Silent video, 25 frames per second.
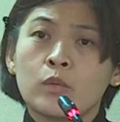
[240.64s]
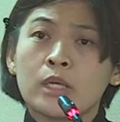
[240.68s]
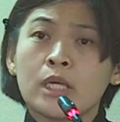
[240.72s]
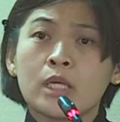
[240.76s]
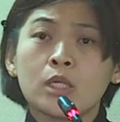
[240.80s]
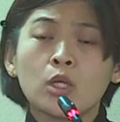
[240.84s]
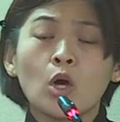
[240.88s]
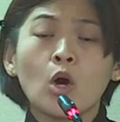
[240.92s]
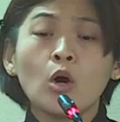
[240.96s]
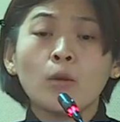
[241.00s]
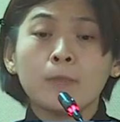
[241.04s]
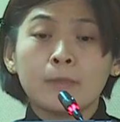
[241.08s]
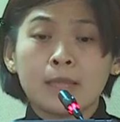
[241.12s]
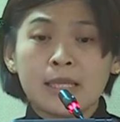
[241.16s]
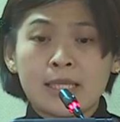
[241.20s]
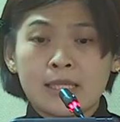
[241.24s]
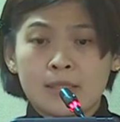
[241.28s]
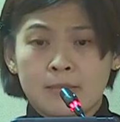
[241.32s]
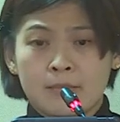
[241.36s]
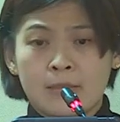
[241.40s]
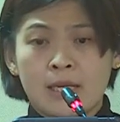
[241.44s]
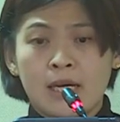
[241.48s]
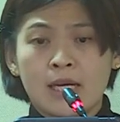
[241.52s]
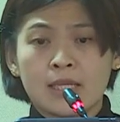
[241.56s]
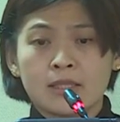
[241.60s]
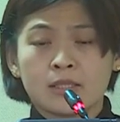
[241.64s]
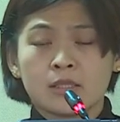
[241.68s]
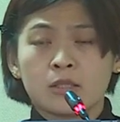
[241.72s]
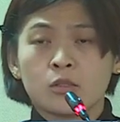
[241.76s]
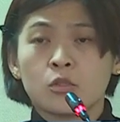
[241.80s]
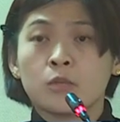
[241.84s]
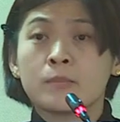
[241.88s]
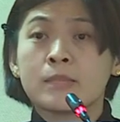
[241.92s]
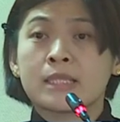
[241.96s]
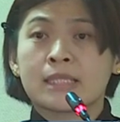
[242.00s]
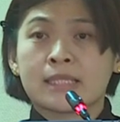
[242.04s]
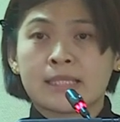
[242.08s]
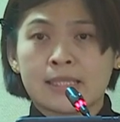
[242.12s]
we can all play a part
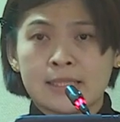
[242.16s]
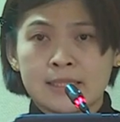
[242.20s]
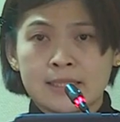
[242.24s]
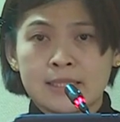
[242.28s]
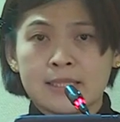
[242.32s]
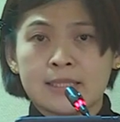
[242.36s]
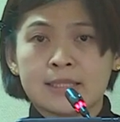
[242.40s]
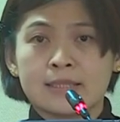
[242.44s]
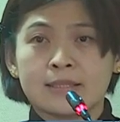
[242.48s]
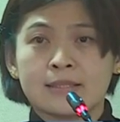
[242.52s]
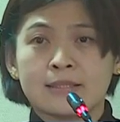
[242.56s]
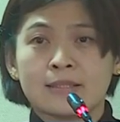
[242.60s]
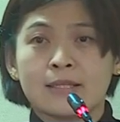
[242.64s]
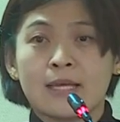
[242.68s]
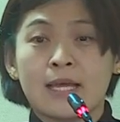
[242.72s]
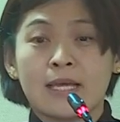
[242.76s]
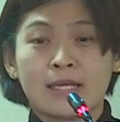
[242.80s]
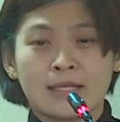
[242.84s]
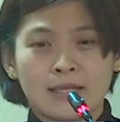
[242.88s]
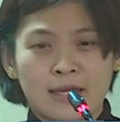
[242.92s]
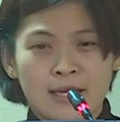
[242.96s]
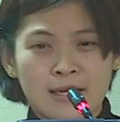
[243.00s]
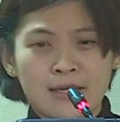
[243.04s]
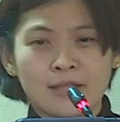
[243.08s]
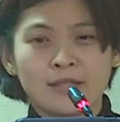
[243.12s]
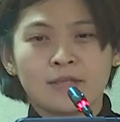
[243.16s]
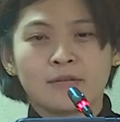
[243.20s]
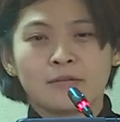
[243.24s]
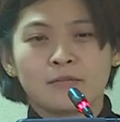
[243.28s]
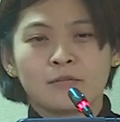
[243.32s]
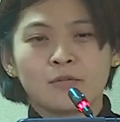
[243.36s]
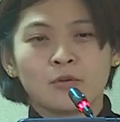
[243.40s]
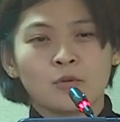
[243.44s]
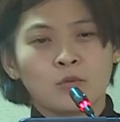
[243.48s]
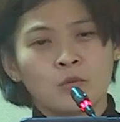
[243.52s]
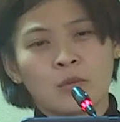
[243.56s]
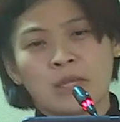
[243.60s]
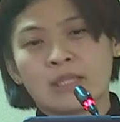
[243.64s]
to be courteous and kind
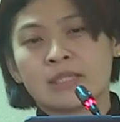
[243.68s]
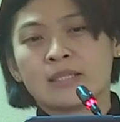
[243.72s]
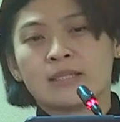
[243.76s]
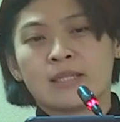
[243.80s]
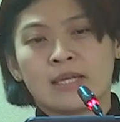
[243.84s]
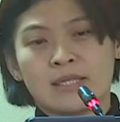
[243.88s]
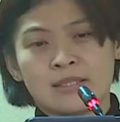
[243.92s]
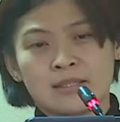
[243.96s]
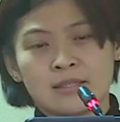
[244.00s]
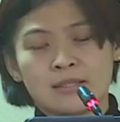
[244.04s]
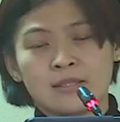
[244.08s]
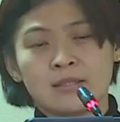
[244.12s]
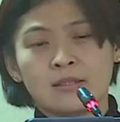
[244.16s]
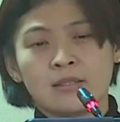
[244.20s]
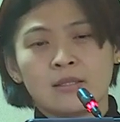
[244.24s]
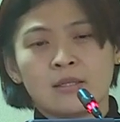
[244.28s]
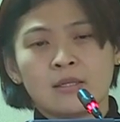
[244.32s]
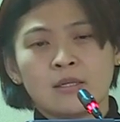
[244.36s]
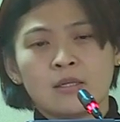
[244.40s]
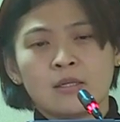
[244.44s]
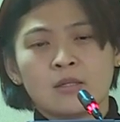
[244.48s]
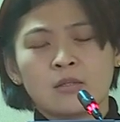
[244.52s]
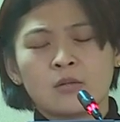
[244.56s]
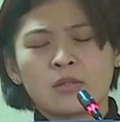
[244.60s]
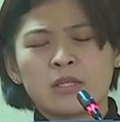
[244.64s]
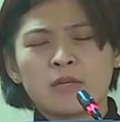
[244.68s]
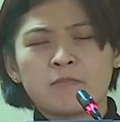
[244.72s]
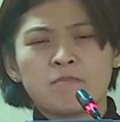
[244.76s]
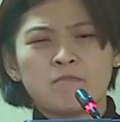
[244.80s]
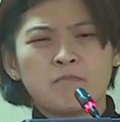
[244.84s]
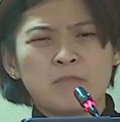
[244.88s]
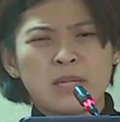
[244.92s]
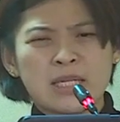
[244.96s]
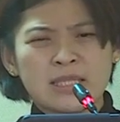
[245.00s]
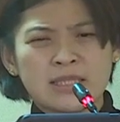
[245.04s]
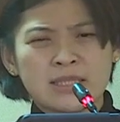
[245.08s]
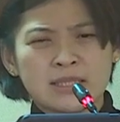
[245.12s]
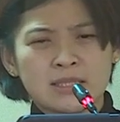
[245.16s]
to one another, to
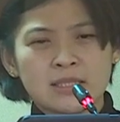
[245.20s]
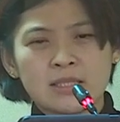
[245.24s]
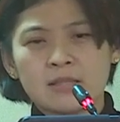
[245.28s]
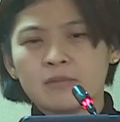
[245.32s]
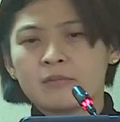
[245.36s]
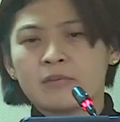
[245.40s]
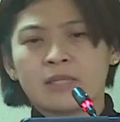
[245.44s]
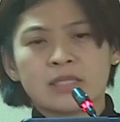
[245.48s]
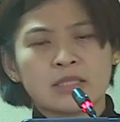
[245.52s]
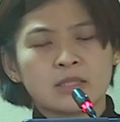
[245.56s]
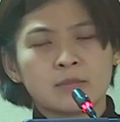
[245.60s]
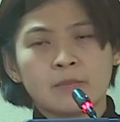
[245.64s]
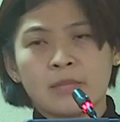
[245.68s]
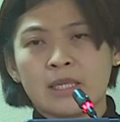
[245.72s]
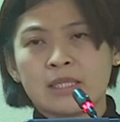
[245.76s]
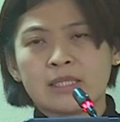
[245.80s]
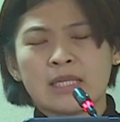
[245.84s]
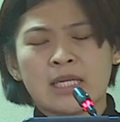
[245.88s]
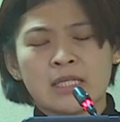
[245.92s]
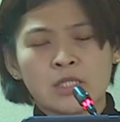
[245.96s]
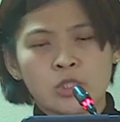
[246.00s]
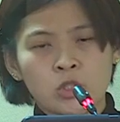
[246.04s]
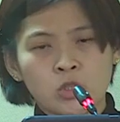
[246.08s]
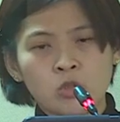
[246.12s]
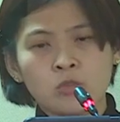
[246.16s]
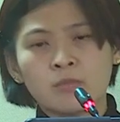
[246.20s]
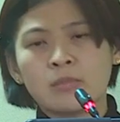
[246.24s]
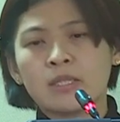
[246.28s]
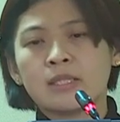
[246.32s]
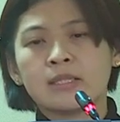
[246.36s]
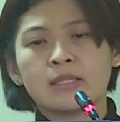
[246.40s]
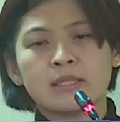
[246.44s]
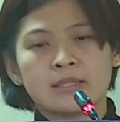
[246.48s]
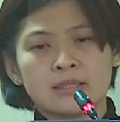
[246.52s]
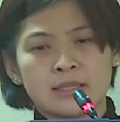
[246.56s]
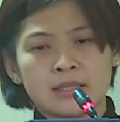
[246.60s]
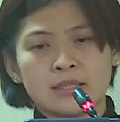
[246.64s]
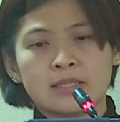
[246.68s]
give basic respect and
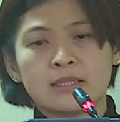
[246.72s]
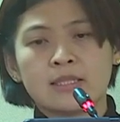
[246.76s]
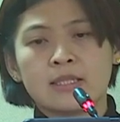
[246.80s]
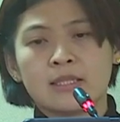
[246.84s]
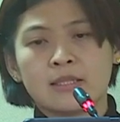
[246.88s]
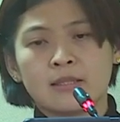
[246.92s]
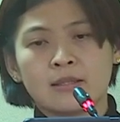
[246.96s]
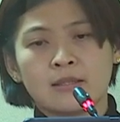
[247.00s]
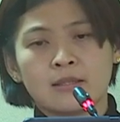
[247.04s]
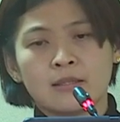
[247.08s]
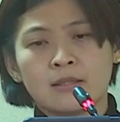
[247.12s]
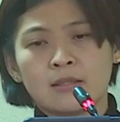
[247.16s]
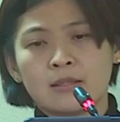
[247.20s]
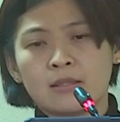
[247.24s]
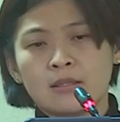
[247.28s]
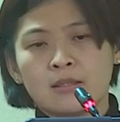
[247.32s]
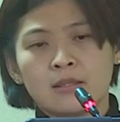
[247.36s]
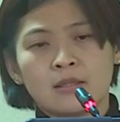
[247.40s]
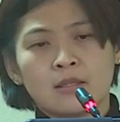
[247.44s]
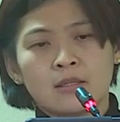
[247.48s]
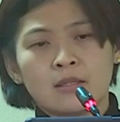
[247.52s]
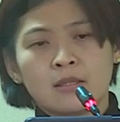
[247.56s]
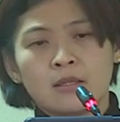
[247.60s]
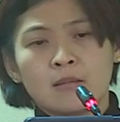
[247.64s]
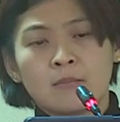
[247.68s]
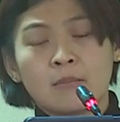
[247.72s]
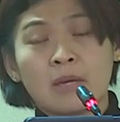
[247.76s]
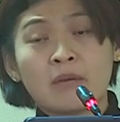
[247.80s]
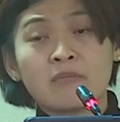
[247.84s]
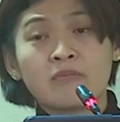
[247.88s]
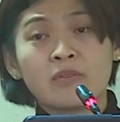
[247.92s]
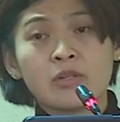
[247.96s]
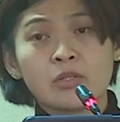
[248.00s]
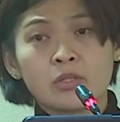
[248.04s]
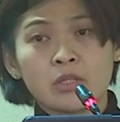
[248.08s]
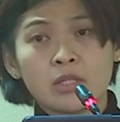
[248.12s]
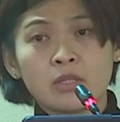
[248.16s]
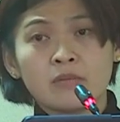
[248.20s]
human decency. My
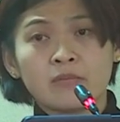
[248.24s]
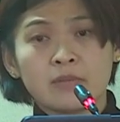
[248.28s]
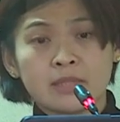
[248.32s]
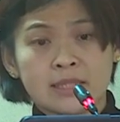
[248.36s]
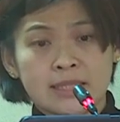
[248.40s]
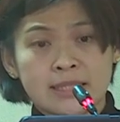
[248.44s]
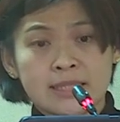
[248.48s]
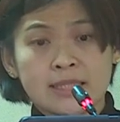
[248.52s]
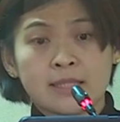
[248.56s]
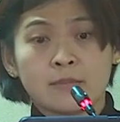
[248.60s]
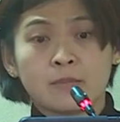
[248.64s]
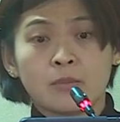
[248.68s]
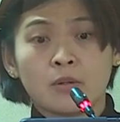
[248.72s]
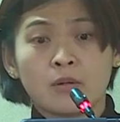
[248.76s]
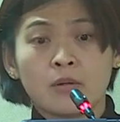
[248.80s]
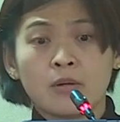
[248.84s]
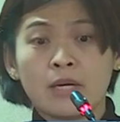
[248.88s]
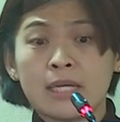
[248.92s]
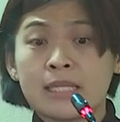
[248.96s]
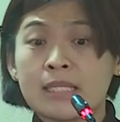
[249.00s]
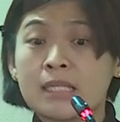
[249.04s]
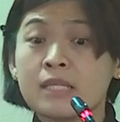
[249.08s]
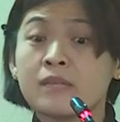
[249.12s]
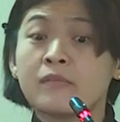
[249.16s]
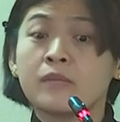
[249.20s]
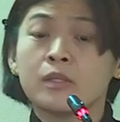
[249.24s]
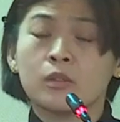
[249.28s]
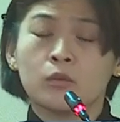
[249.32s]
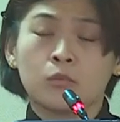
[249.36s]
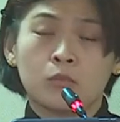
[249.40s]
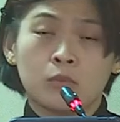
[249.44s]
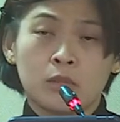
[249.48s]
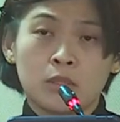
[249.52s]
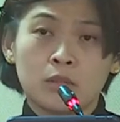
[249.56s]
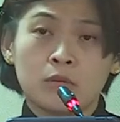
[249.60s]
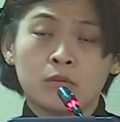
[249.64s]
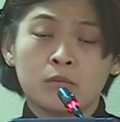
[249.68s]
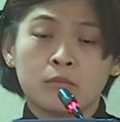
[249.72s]
vision for Singapore and even the
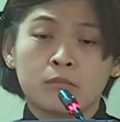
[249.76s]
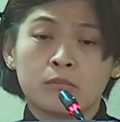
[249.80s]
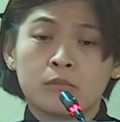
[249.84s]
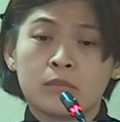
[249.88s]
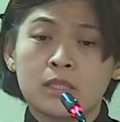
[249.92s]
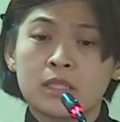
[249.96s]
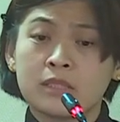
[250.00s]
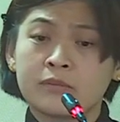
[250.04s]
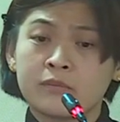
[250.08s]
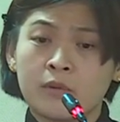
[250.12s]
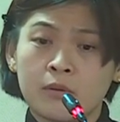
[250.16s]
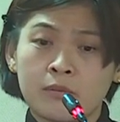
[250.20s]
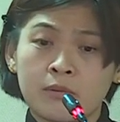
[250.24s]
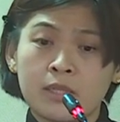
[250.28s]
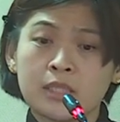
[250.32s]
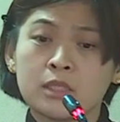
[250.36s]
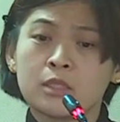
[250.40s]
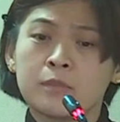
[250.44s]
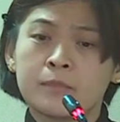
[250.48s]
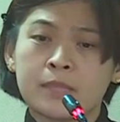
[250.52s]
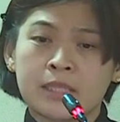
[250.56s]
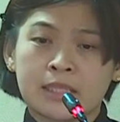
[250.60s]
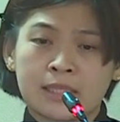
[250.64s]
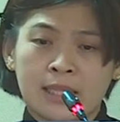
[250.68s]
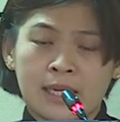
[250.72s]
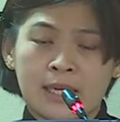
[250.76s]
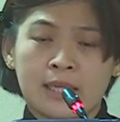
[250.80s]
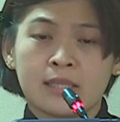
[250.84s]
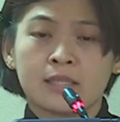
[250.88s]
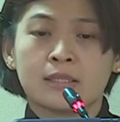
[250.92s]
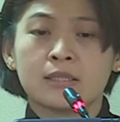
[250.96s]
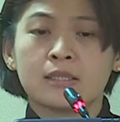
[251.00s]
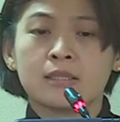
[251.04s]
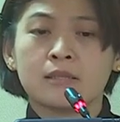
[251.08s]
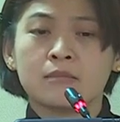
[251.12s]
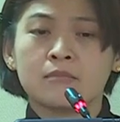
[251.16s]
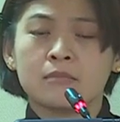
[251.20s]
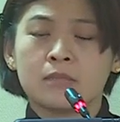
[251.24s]
world is for us to be
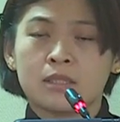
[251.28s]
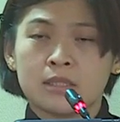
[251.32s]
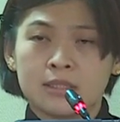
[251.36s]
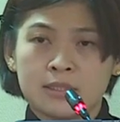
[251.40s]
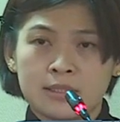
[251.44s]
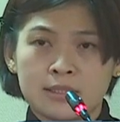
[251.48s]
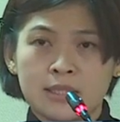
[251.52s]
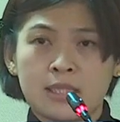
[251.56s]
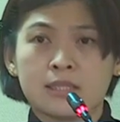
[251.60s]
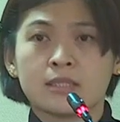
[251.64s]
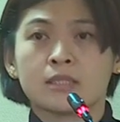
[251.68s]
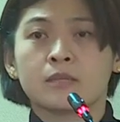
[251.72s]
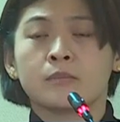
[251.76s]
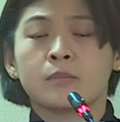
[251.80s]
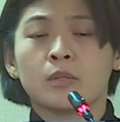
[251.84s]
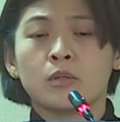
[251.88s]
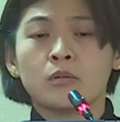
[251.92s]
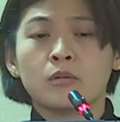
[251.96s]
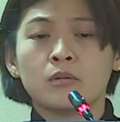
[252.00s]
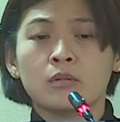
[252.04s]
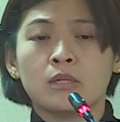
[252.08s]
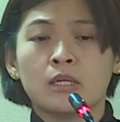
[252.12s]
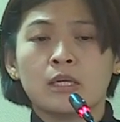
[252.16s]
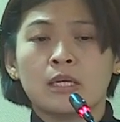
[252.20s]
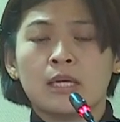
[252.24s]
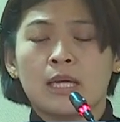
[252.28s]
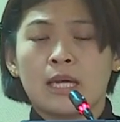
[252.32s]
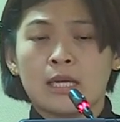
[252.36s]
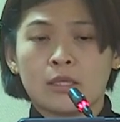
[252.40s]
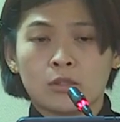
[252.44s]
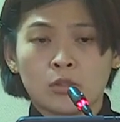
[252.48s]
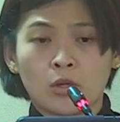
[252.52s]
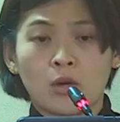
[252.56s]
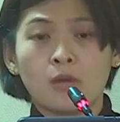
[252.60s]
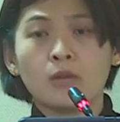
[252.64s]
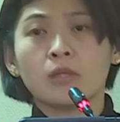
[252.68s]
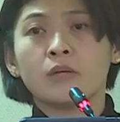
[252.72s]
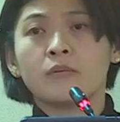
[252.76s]
kinder, sensible,
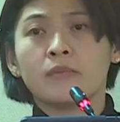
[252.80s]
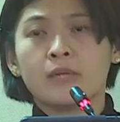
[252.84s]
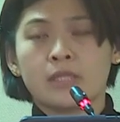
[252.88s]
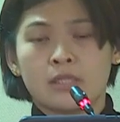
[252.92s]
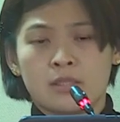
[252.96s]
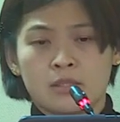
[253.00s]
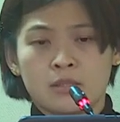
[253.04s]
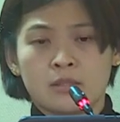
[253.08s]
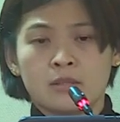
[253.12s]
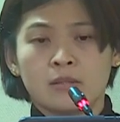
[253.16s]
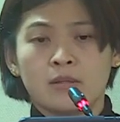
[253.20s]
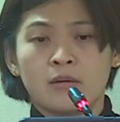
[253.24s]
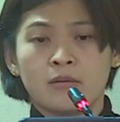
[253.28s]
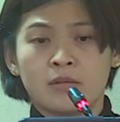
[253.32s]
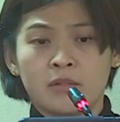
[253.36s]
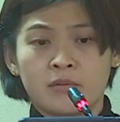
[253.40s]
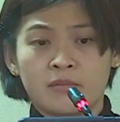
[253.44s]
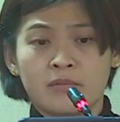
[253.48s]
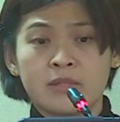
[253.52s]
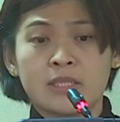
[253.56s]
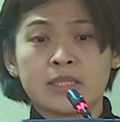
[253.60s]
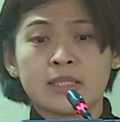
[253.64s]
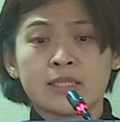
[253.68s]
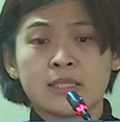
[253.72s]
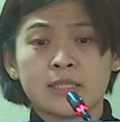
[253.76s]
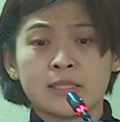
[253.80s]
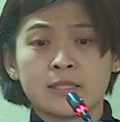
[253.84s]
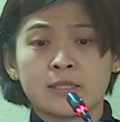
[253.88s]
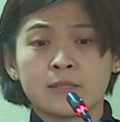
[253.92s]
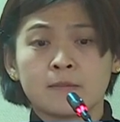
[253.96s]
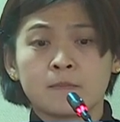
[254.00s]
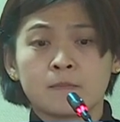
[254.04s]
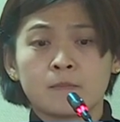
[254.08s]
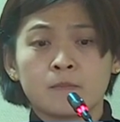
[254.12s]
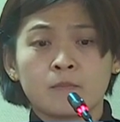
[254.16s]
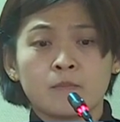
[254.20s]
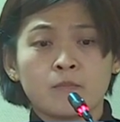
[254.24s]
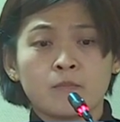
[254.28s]
and tolerant of differences.